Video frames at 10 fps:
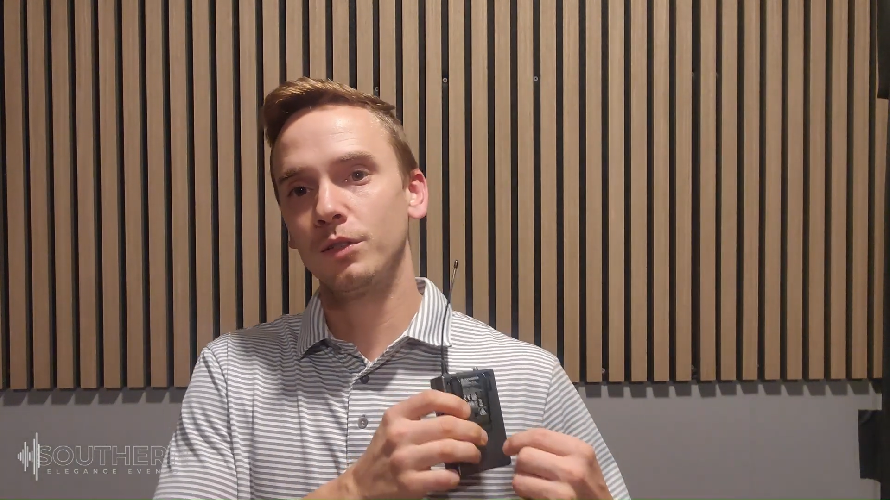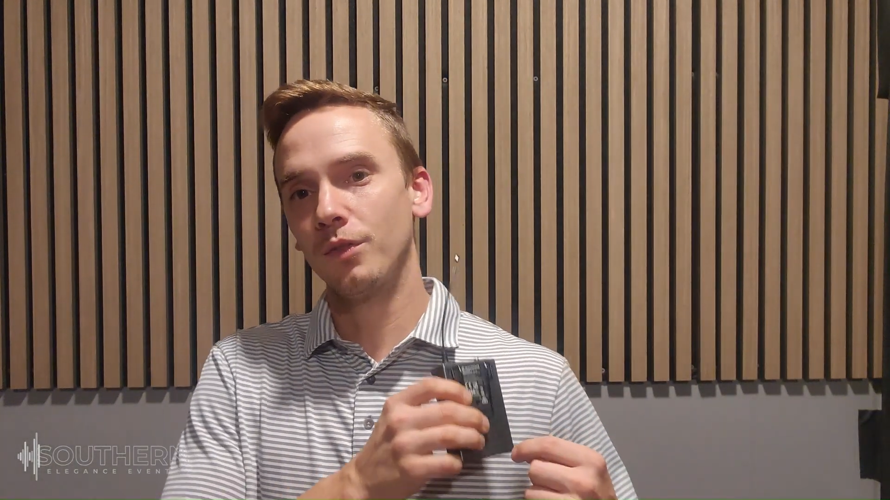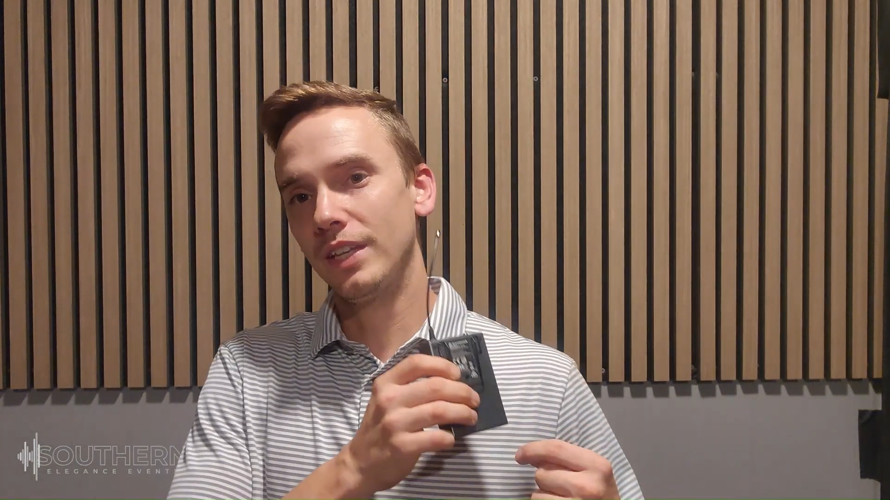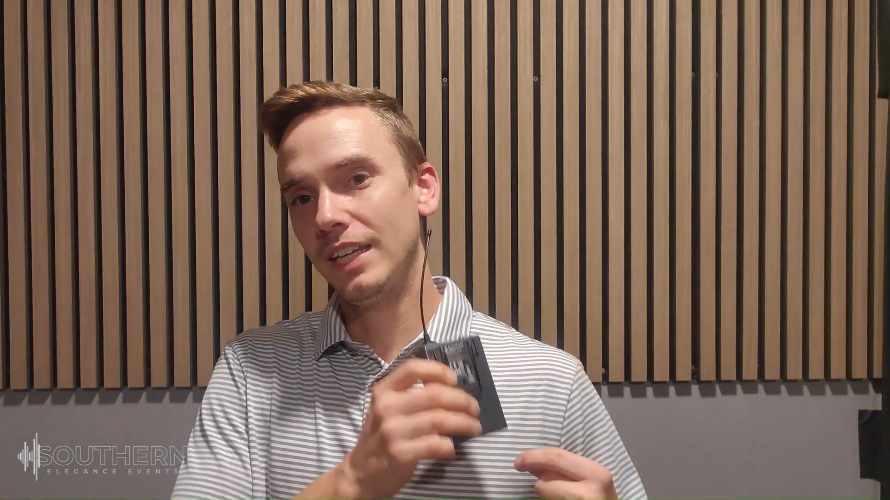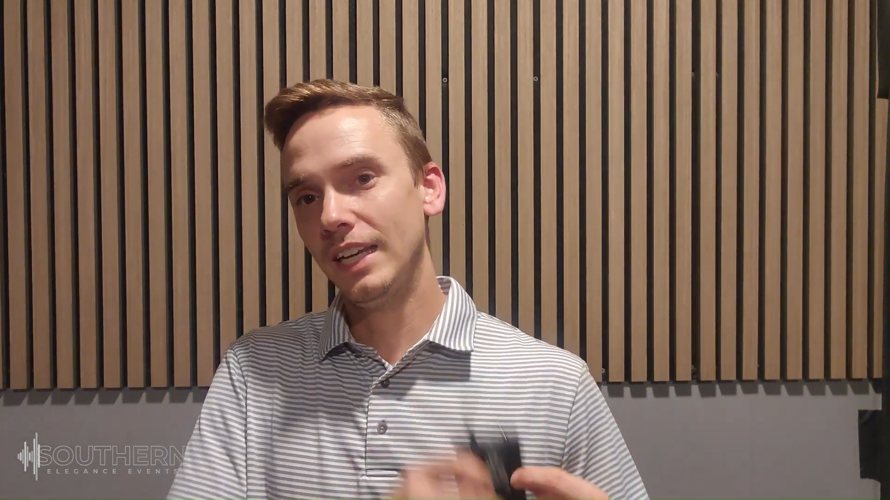
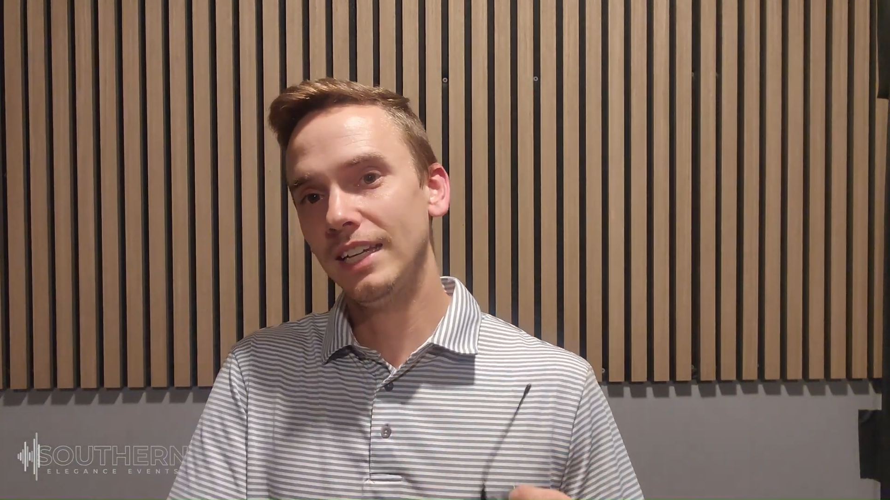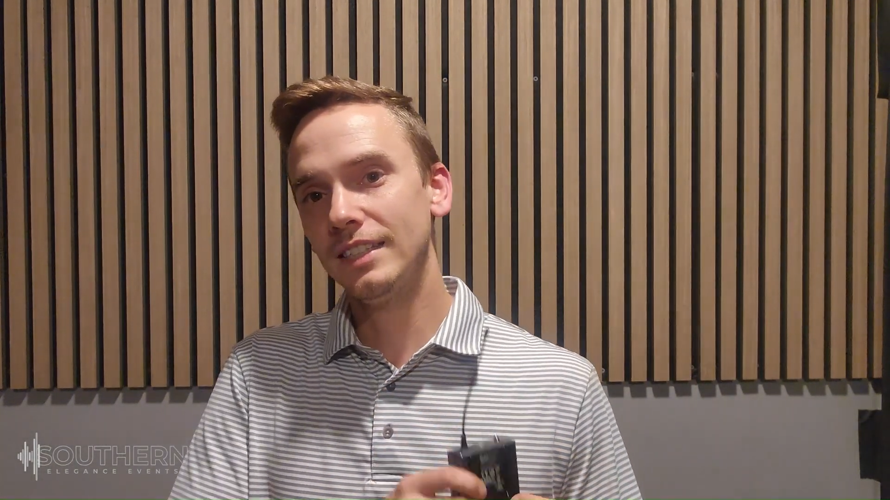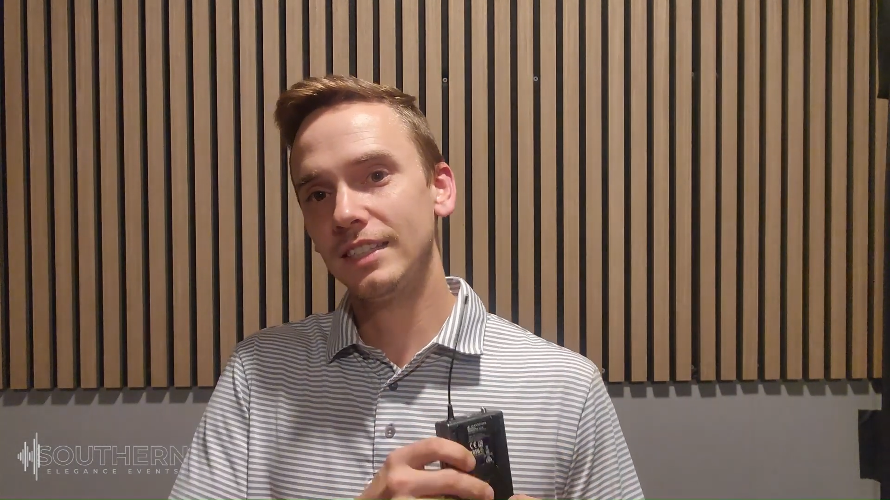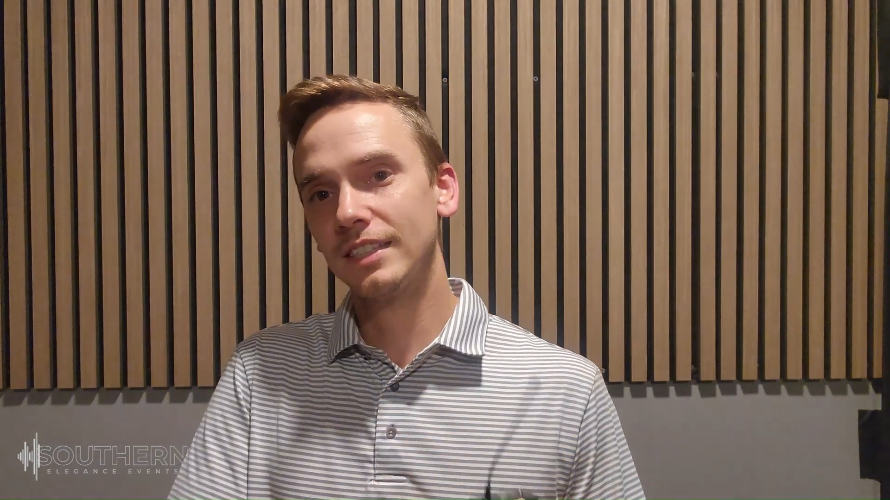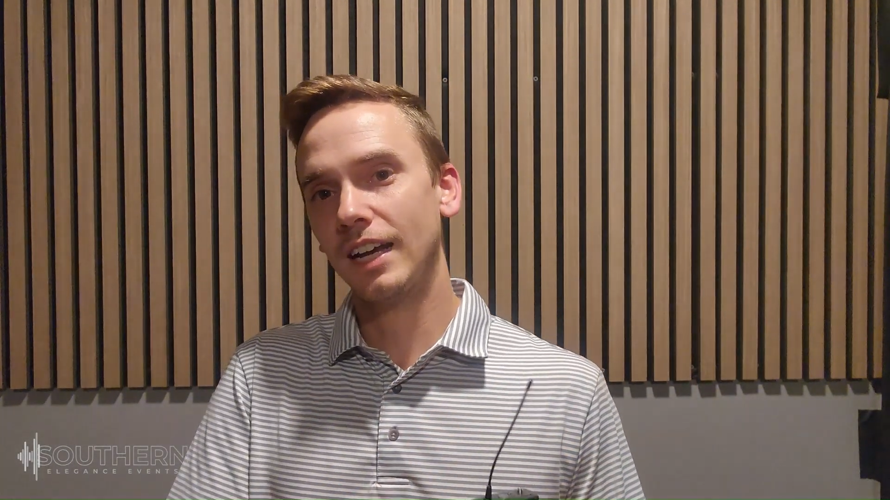on the
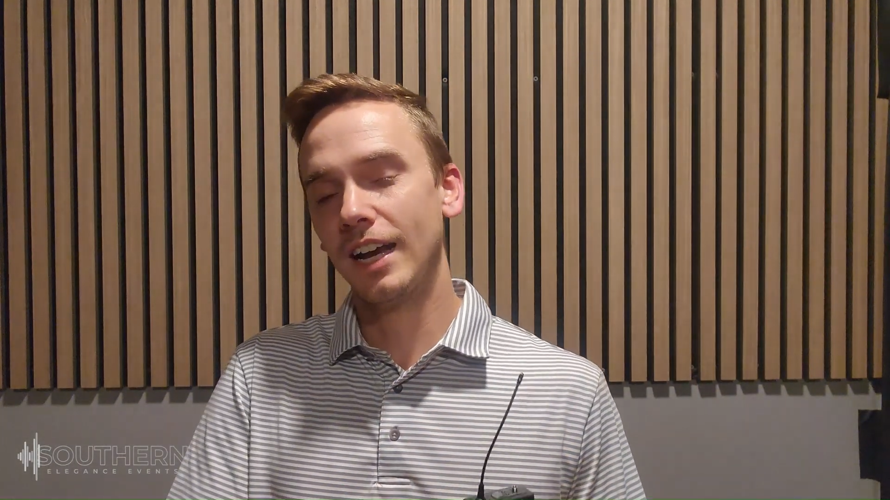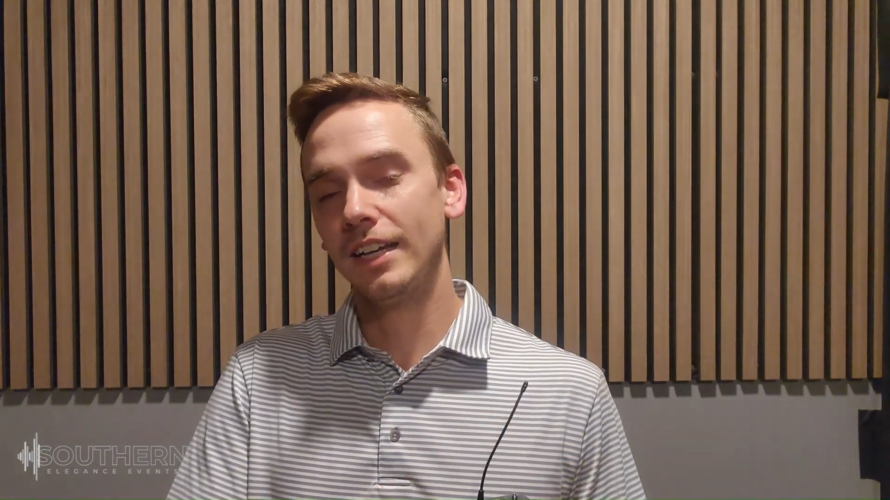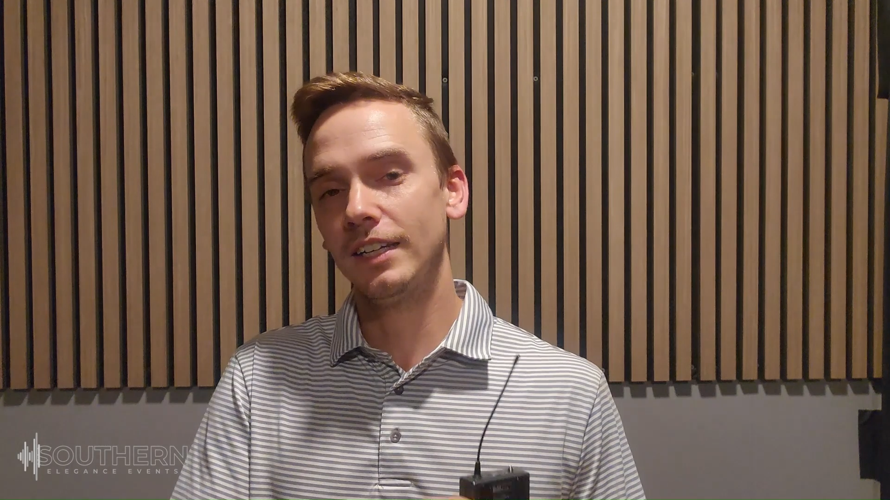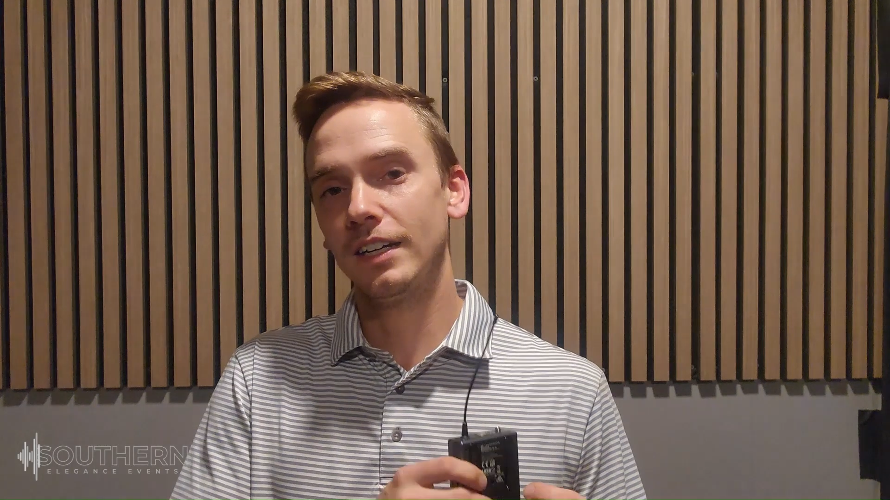inside